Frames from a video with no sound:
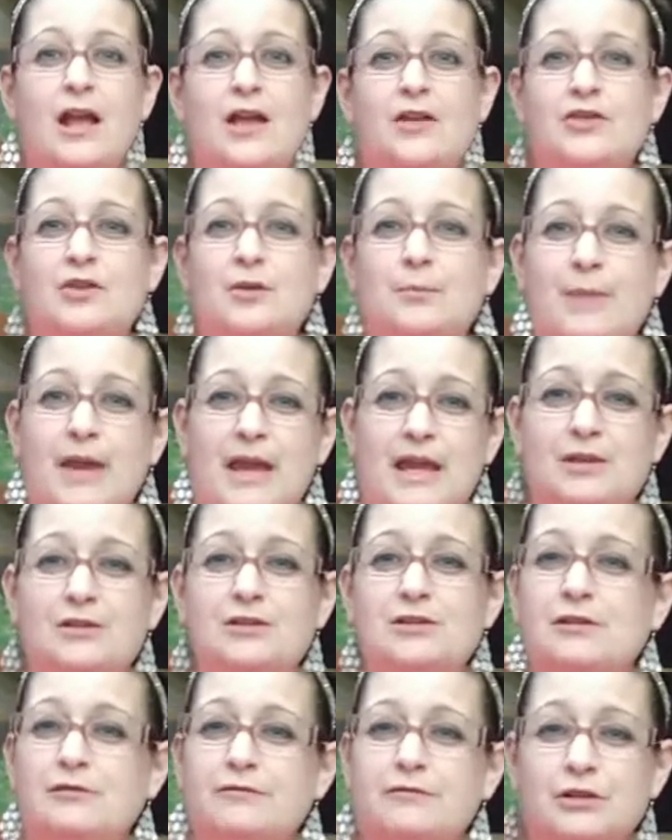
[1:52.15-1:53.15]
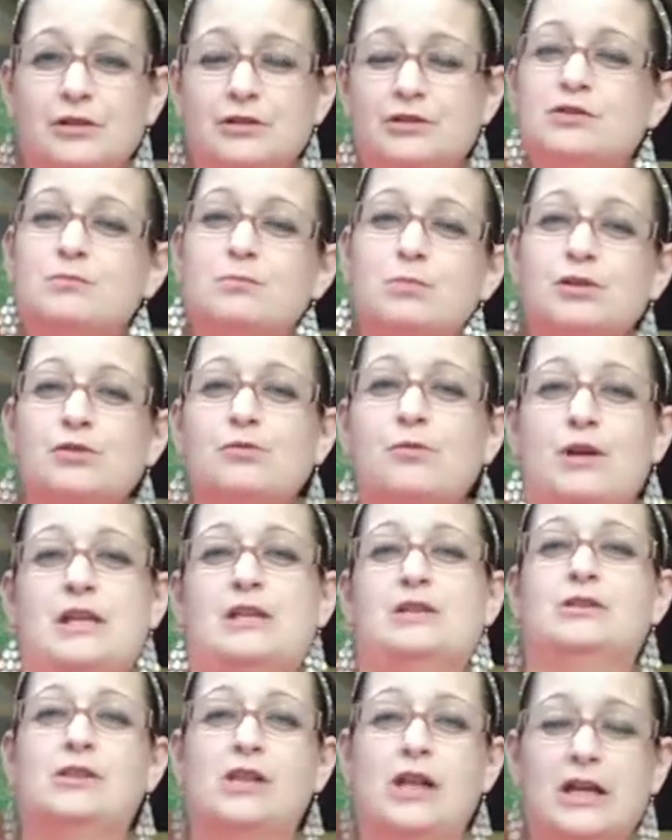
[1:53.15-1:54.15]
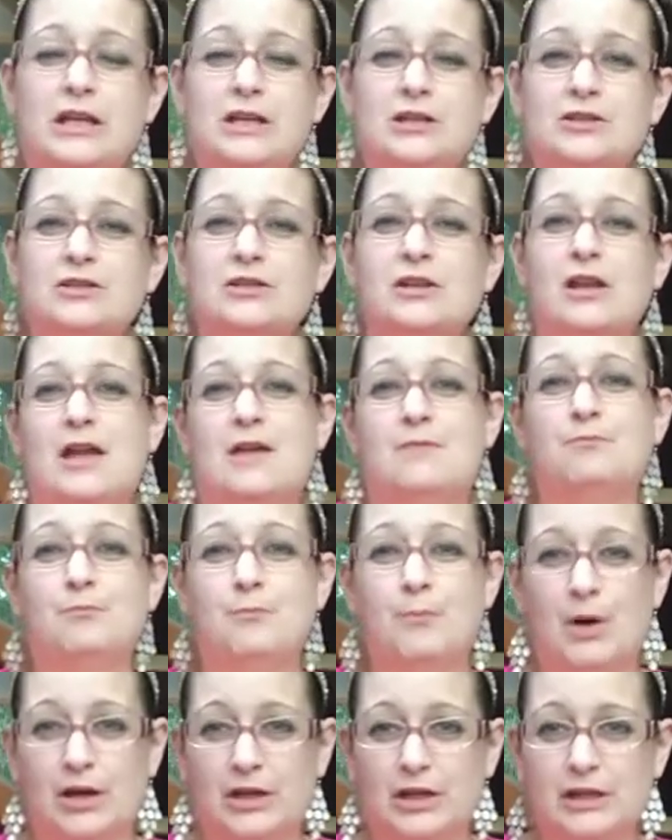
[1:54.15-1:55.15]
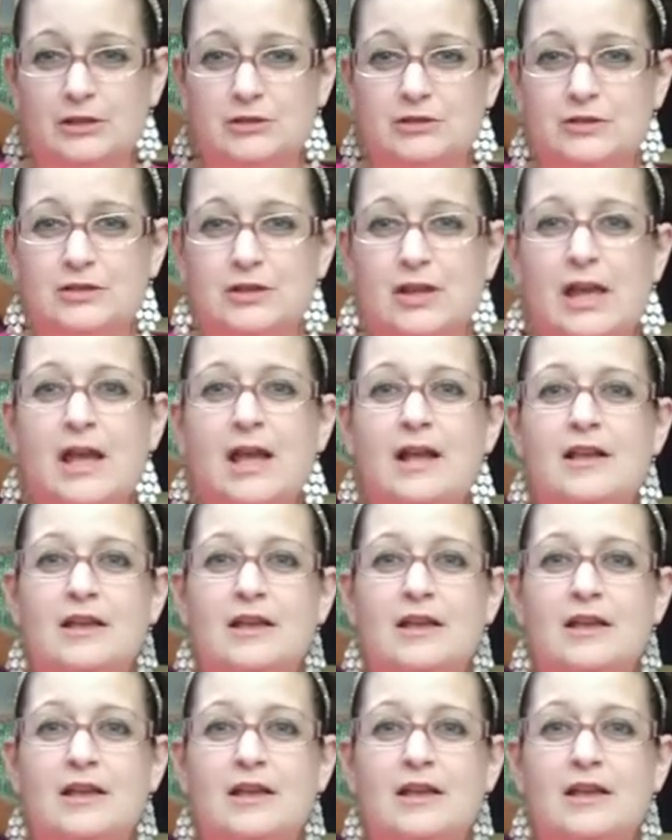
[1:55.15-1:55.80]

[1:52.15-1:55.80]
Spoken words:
And the main difference between lice and mites